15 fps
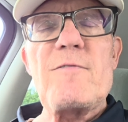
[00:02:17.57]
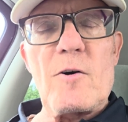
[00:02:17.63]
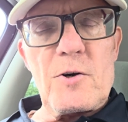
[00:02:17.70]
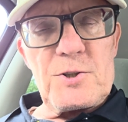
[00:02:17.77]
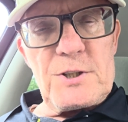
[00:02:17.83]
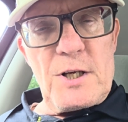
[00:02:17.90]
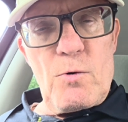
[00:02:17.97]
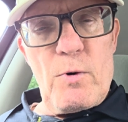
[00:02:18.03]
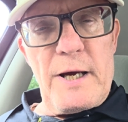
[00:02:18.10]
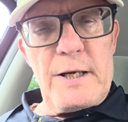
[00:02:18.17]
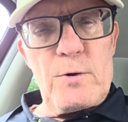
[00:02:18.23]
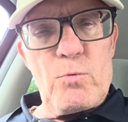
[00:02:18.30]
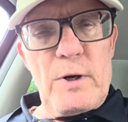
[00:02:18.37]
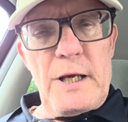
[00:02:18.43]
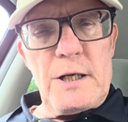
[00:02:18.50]
First, he
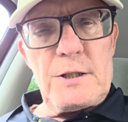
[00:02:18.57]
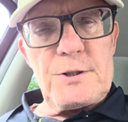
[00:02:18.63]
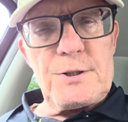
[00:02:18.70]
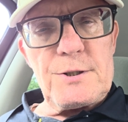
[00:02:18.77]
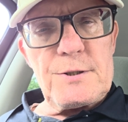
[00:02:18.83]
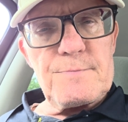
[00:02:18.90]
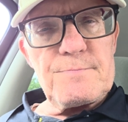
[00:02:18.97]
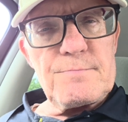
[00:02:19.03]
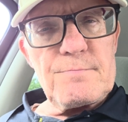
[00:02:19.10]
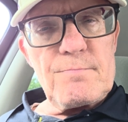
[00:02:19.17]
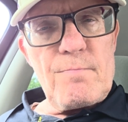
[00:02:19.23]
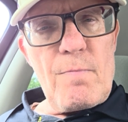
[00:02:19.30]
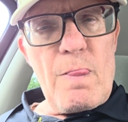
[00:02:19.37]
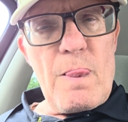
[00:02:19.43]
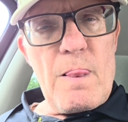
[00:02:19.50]
waited weeks
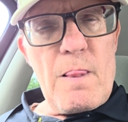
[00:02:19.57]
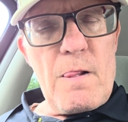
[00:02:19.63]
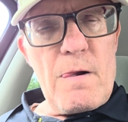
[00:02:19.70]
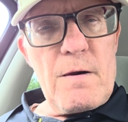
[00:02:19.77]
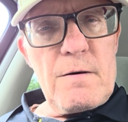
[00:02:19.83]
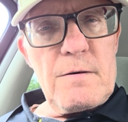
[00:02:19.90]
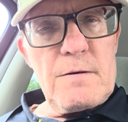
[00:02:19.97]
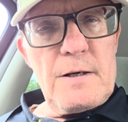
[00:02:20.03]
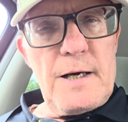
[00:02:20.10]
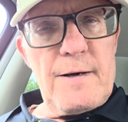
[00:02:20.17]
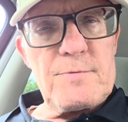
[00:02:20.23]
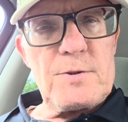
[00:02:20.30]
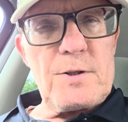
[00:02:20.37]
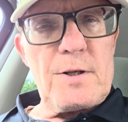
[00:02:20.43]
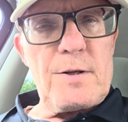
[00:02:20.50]

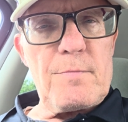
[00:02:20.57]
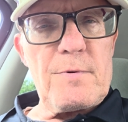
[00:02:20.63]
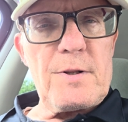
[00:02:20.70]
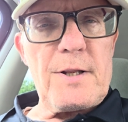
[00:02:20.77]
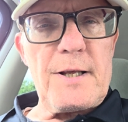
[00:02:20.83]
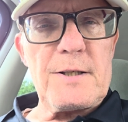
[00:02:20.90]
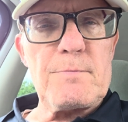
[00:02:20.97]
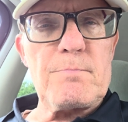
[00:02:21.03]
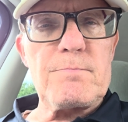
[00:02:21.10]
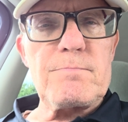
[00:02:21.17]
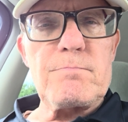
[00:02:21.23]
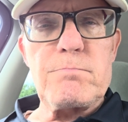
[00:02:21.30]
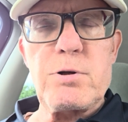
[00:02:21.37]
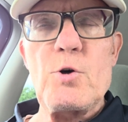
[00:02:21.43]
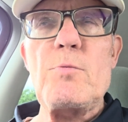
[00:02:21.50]
after the thing
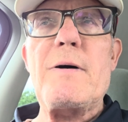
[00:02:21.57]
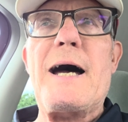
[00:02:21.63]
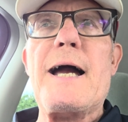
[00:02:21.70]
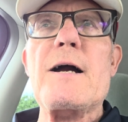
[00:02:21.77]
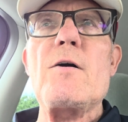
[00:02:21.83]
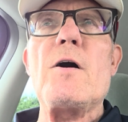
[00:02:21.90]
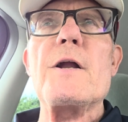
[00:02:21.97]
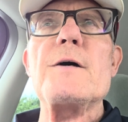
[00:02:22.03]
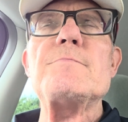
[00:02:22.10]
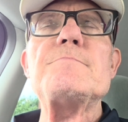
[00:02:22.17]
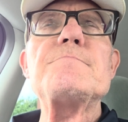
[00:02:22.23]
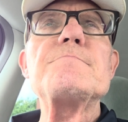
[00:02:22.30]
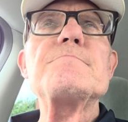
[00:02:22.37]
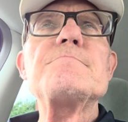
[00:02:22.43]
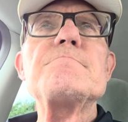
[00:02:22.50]
blew back on him.
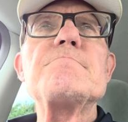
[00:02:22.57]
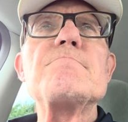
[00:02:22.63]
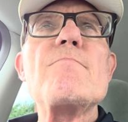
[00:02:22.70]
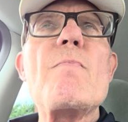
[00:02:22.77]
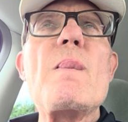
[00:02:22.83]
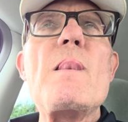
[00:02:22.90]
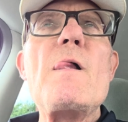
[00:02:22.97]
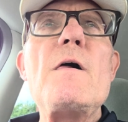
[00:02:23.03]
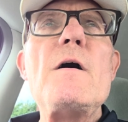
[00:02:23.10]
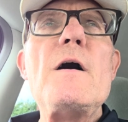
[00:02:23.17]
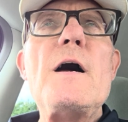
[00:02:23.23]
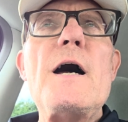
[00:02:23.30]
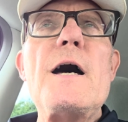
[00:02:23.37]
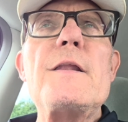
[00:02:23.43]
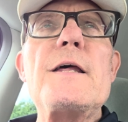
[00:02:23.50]

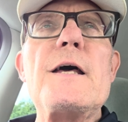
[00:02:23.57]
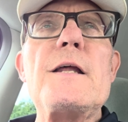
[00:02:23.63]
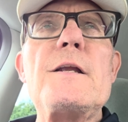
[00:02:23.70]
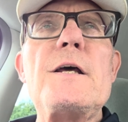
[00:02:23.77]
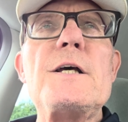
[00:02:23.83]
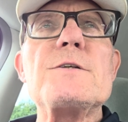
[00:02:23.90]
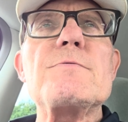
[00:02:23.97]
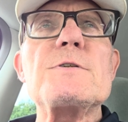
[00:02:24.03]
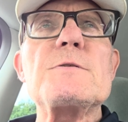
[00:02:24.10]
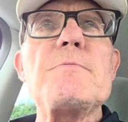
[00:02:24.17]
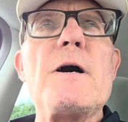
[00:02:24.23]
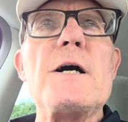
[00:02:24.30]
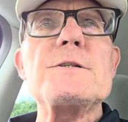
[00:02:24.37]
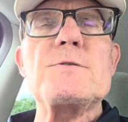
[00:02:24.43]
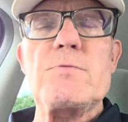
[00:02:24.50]
And then his
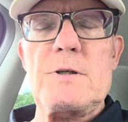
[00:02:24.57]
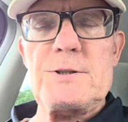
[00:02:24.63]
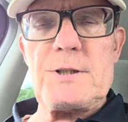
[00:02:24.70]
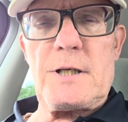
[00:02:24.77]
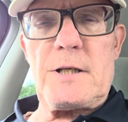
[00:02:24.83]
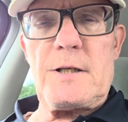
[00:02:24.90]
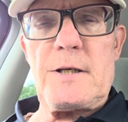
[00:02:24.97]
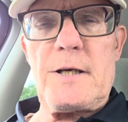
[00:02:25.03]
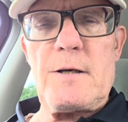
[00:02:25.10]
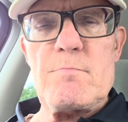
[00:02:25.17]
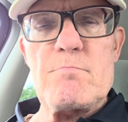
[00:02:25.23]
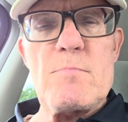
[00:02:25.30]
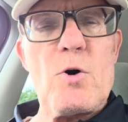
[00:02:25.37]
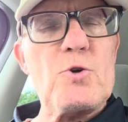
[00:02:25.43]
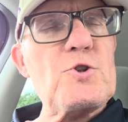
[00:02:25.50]
response was an
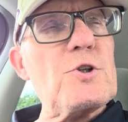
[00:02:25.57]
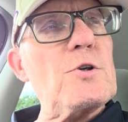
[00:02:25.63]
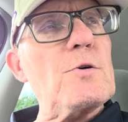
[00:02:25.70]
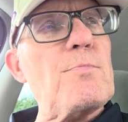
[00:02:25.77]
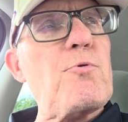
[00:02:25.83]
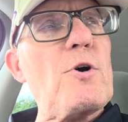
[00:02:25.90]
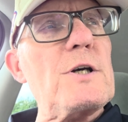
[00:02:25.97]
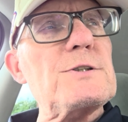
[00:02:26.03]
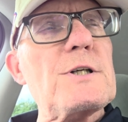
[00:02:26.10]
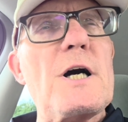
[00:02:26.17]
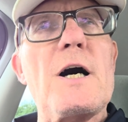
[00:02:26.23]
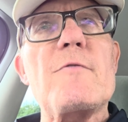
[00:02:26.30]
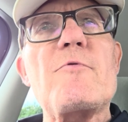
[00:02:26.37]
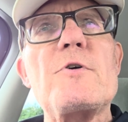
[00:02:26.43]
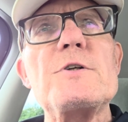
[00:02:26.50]
emotional press
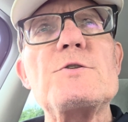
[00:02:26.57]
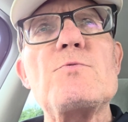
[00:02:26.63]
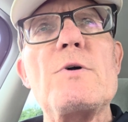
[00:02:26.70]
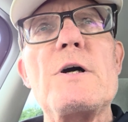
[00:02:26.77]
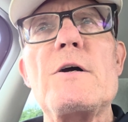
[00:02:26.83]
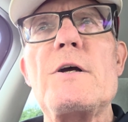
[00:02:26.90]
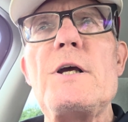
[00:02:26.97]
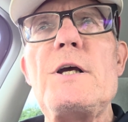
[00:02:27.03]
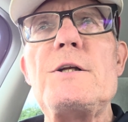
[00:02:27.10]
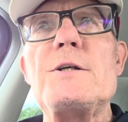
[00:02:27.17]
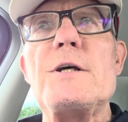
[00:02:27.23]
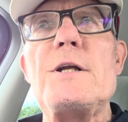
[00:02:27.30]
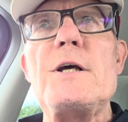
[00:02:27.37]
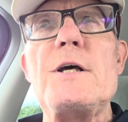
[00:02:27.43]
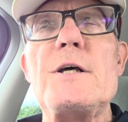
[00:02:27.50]
conference where he
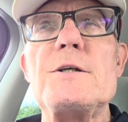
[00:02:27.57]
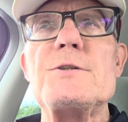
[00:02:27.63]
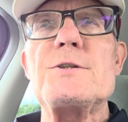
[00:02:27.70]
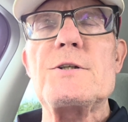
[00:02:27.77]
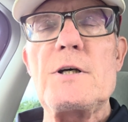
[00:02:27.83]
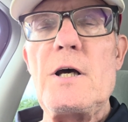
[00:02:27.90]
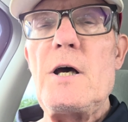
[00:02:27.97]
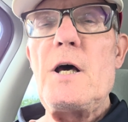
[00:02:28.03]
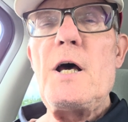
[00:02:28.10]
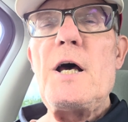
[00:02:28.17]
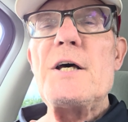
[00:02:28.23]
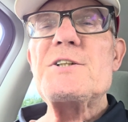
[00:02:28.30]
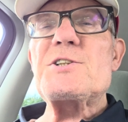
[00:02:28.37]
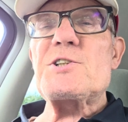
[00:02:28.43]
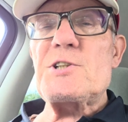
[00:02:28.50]
did his
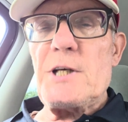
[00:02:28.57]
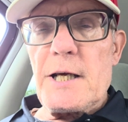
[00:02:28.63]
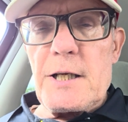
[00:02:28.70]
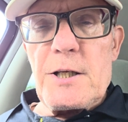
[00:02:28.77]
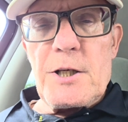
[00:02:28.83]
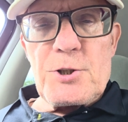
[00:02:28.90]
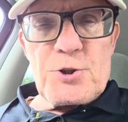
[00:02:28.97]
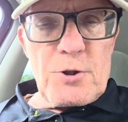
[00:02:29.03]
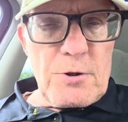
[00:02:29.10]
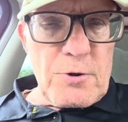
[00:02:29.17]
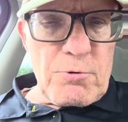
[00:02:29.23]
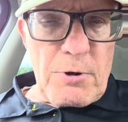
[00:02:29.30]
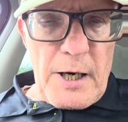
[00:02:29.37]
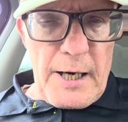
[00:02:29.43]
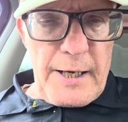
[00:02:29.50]
signature
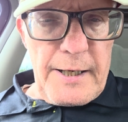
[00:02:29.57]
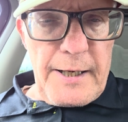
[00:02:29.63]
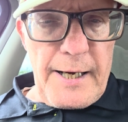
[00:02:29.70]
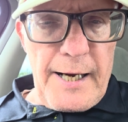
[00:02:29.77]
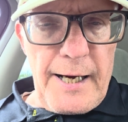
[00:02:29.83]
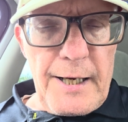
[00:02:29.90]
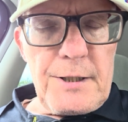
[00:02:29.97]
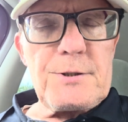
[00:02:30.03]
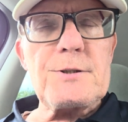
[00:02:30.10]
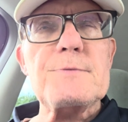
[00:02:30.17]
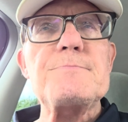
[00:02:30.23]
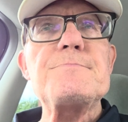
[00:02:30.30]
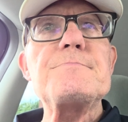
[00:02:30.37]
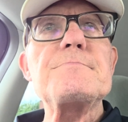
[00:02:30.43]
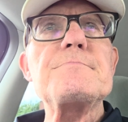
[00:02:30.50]
crying act,